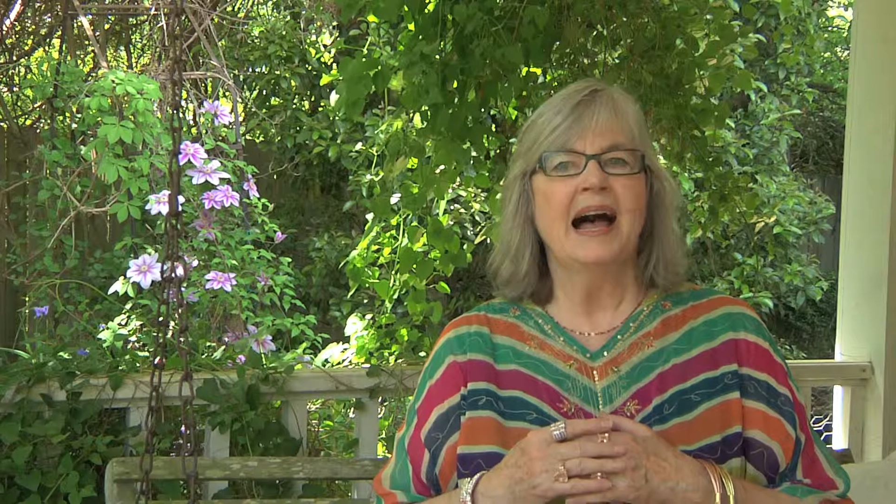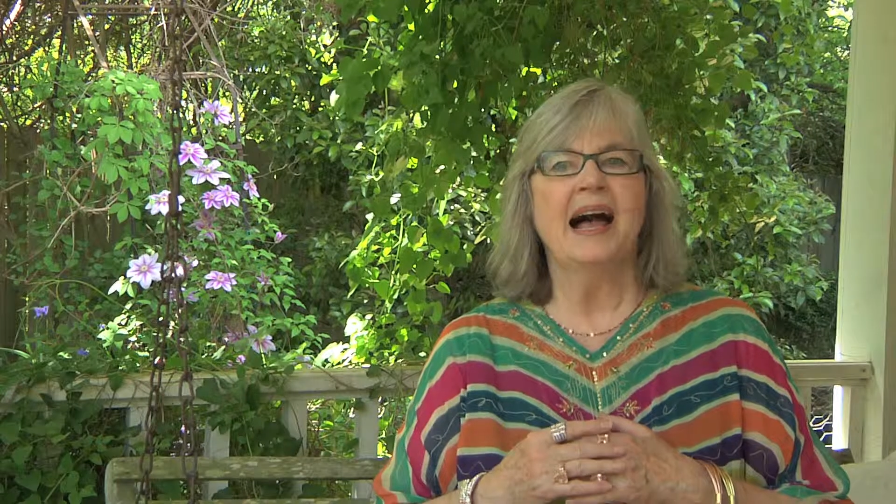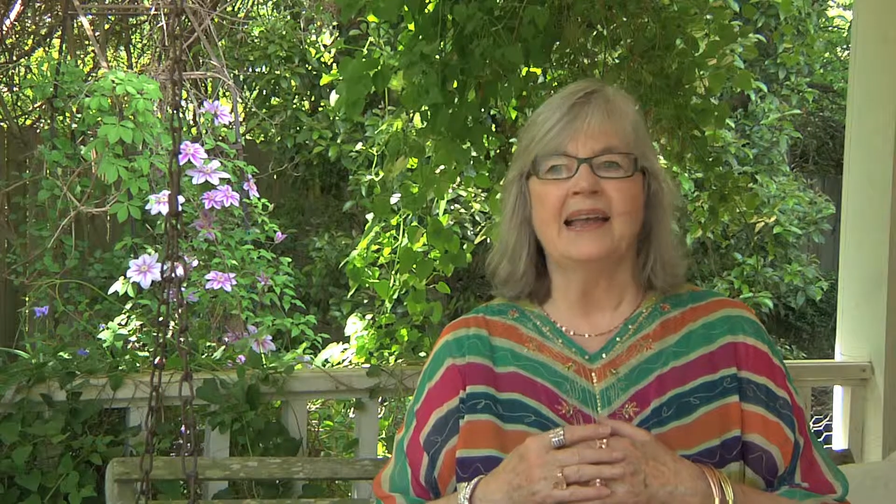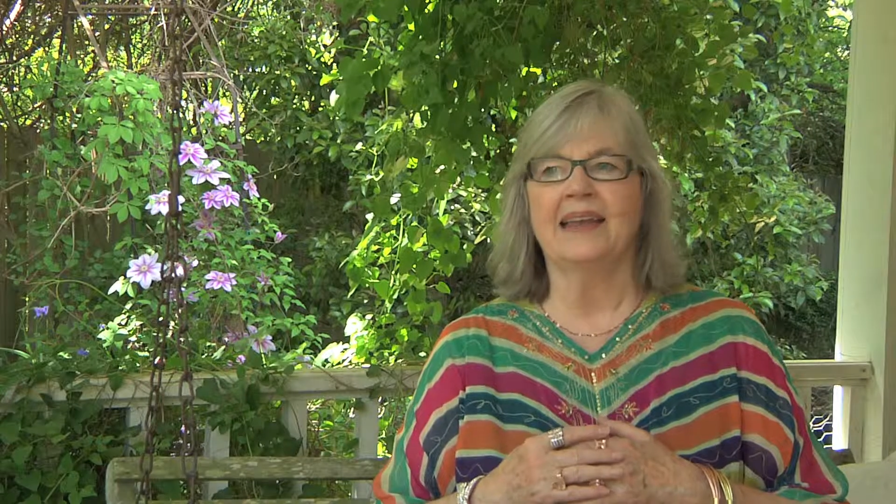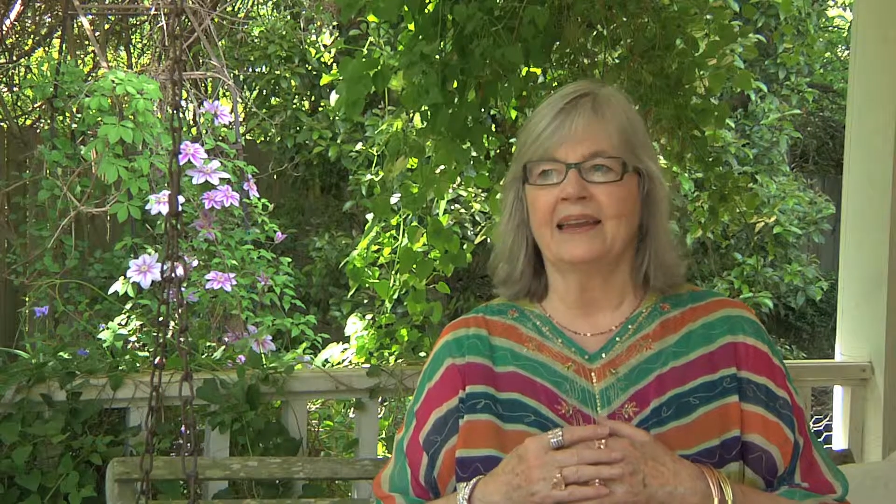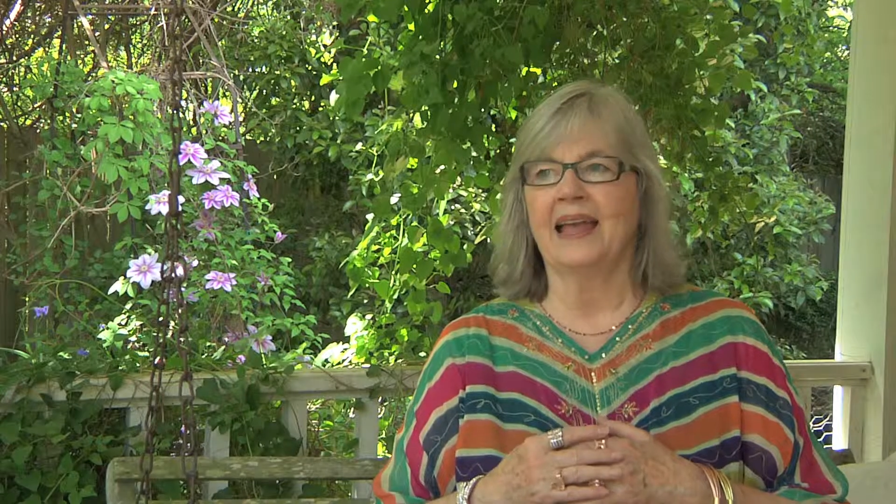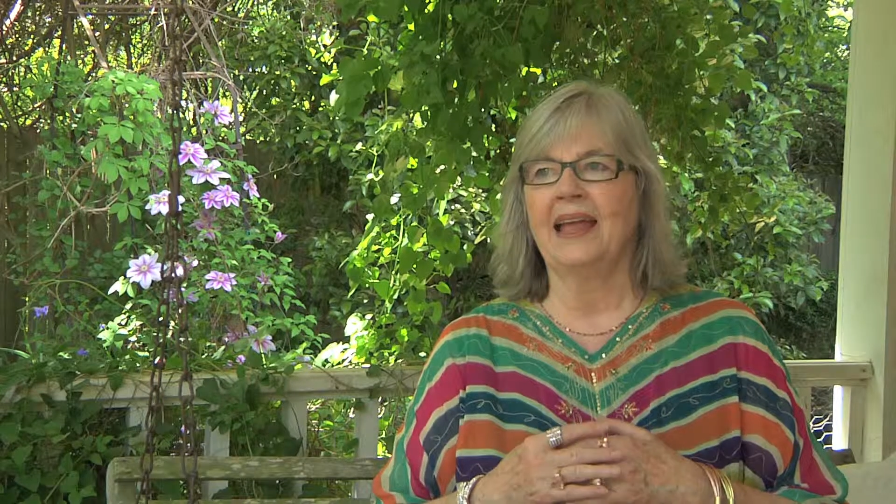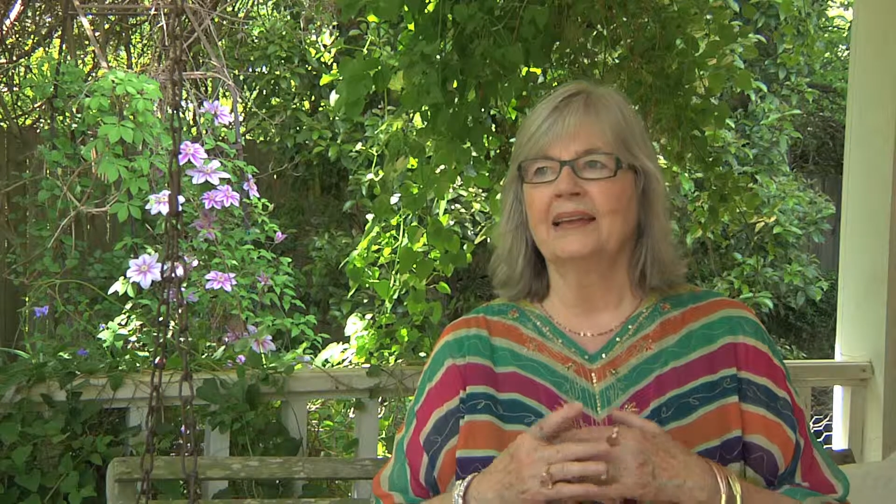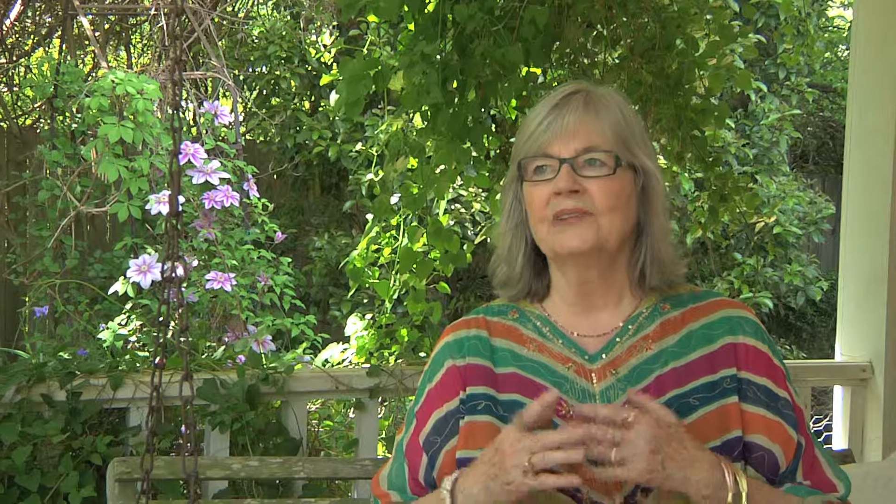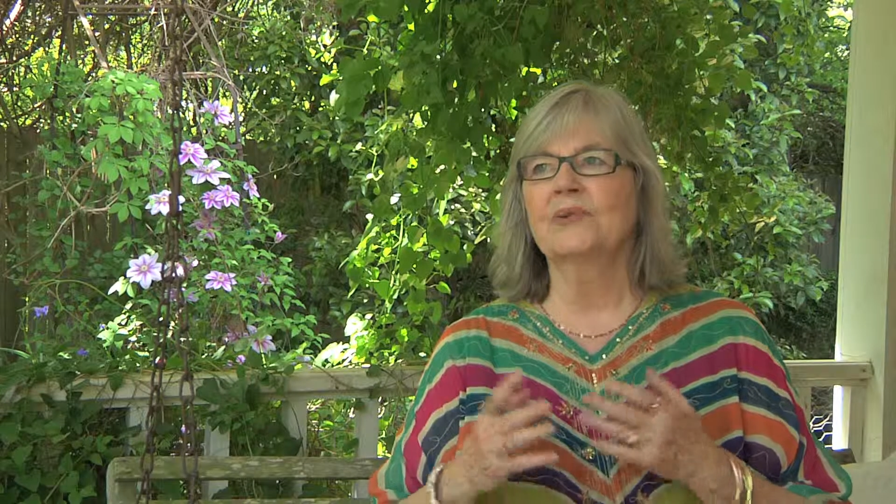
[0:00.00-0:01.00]
I can
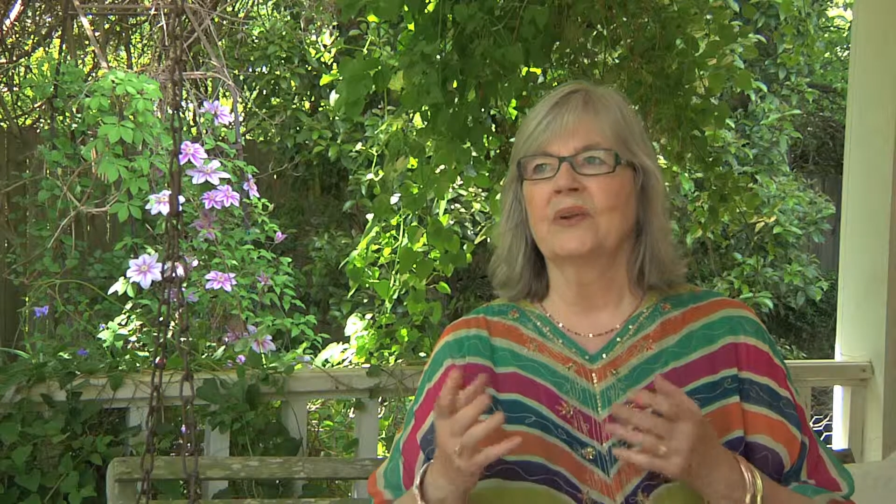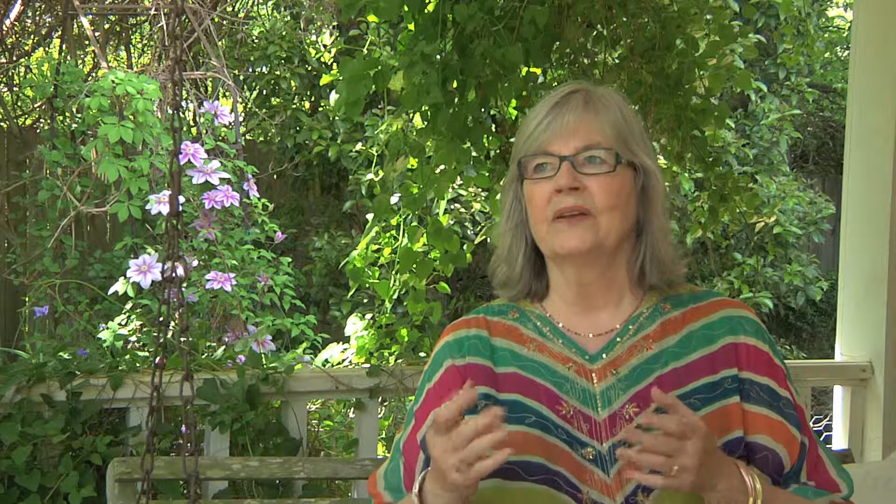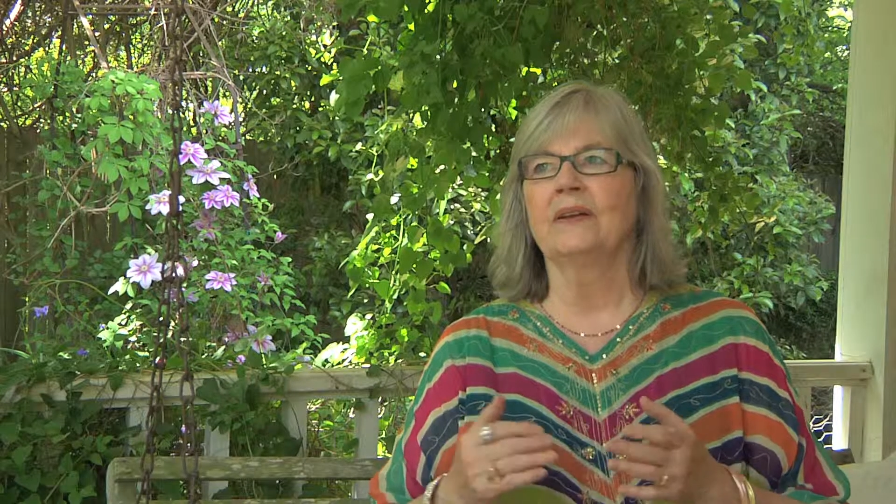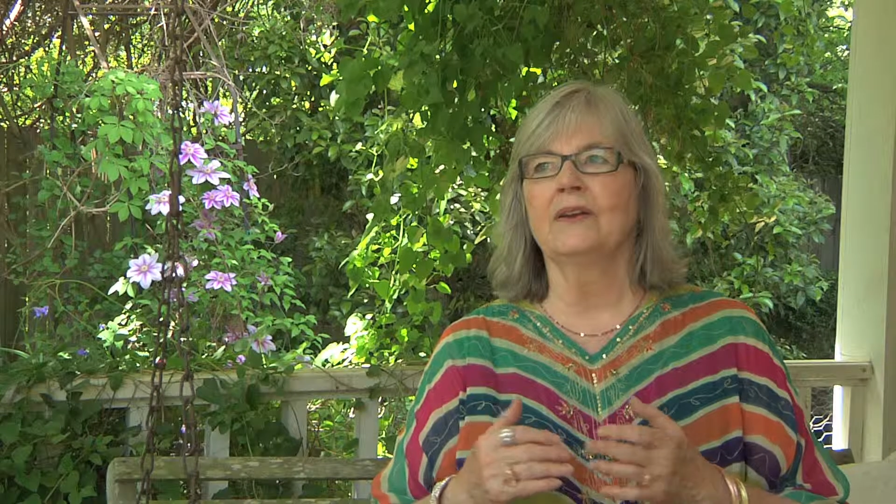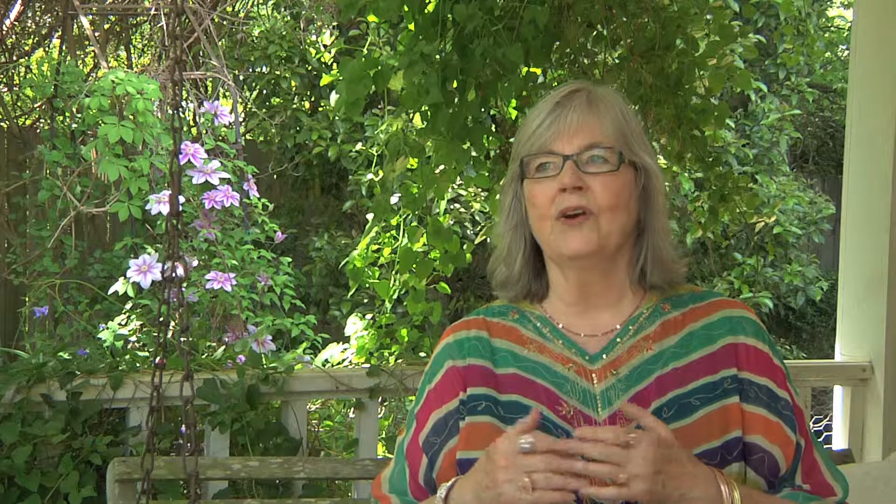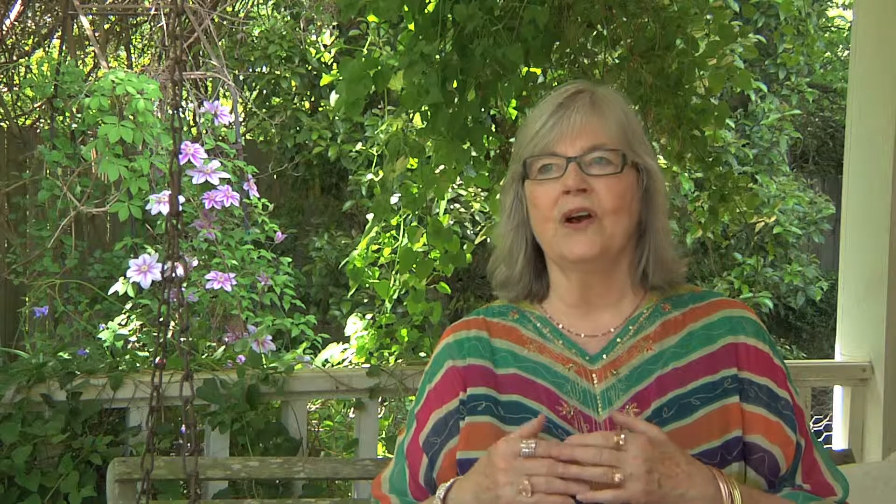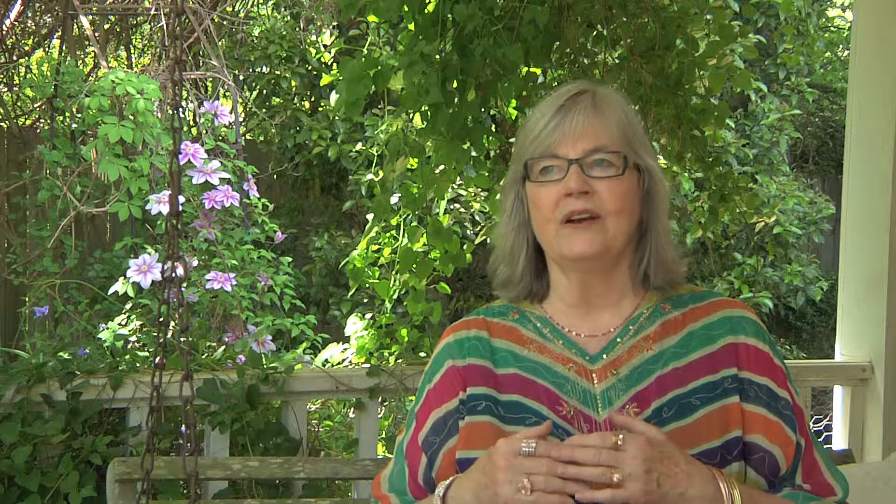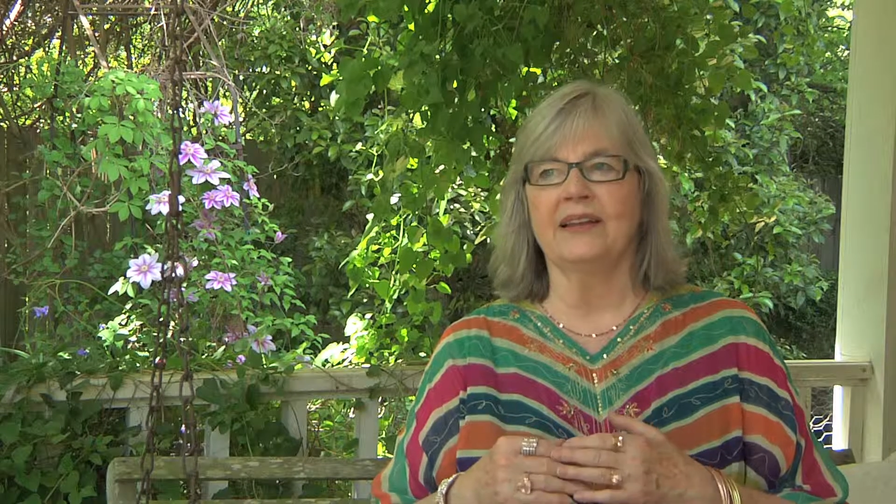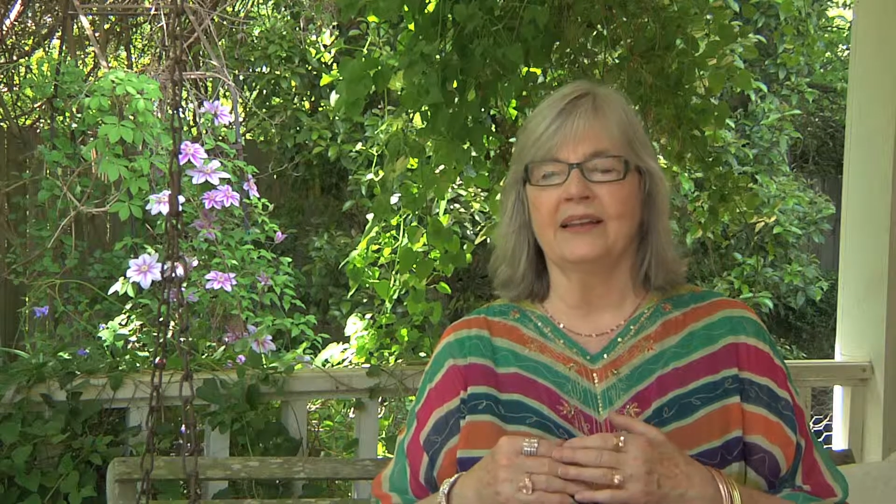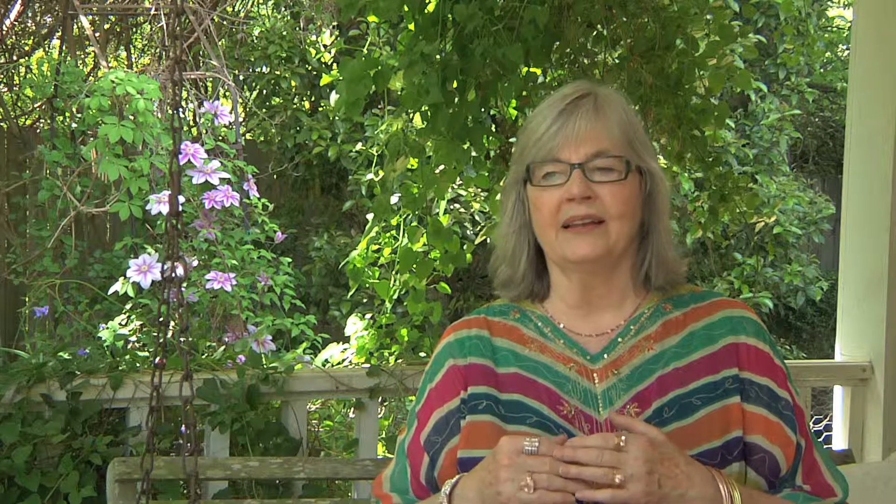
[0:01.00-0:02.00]
ask
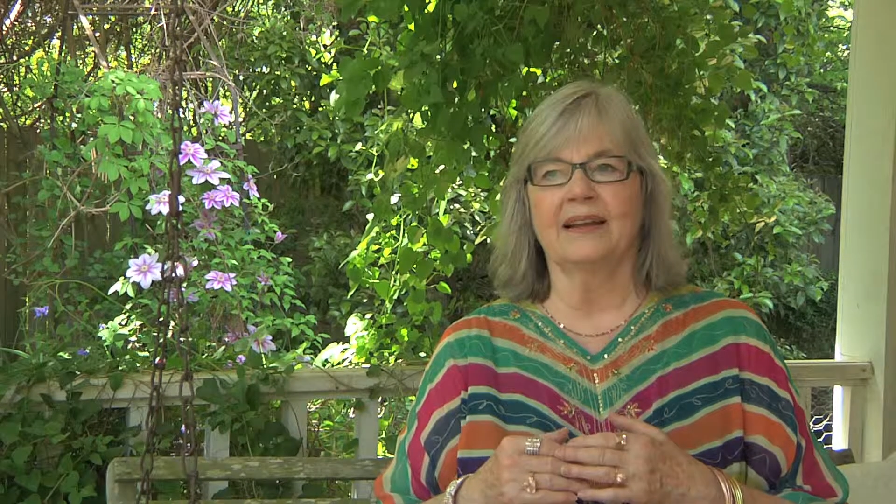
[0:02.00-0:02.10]
regarding